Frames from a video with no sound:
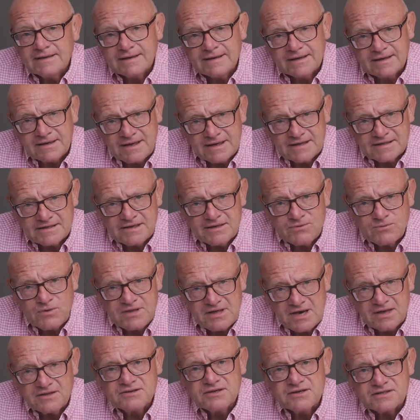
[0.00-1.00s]
Connecting with
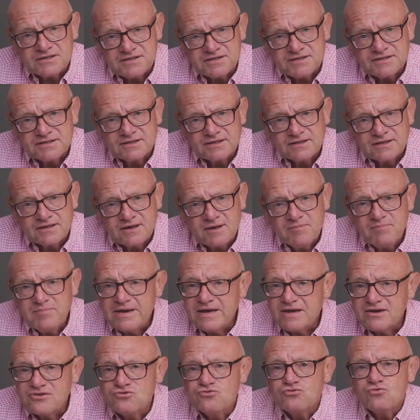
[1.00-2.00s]
others can be
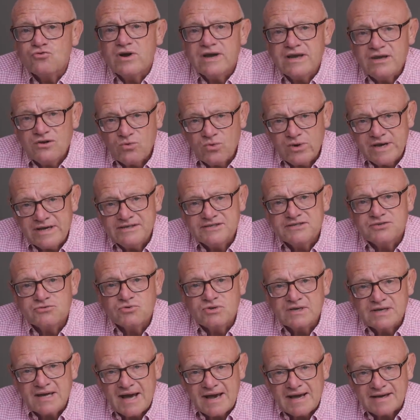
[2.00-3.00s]
a great way to
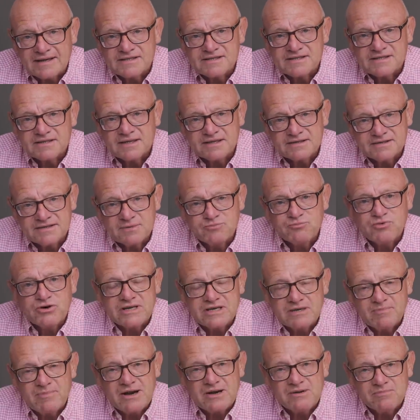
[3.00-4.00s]
relax and to
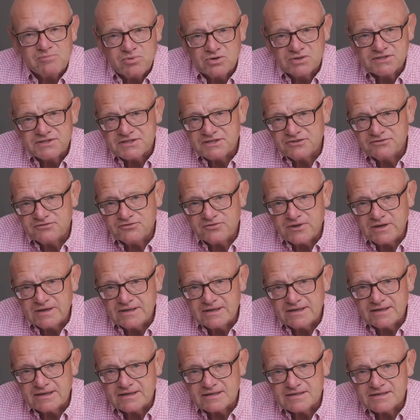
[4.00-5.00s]
bring about positive
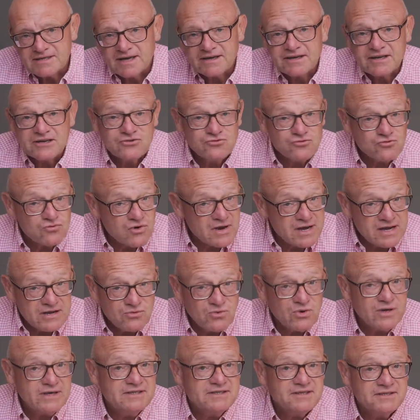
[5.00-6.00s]
feelings. And a great
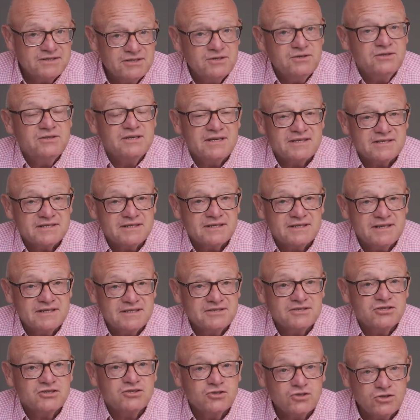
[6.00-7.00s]
way to do this is
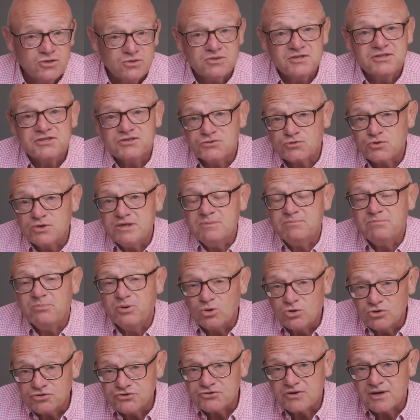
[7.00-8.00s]
to shoot street
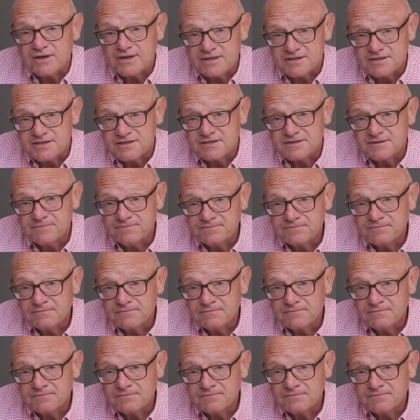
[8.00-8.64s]
portraits.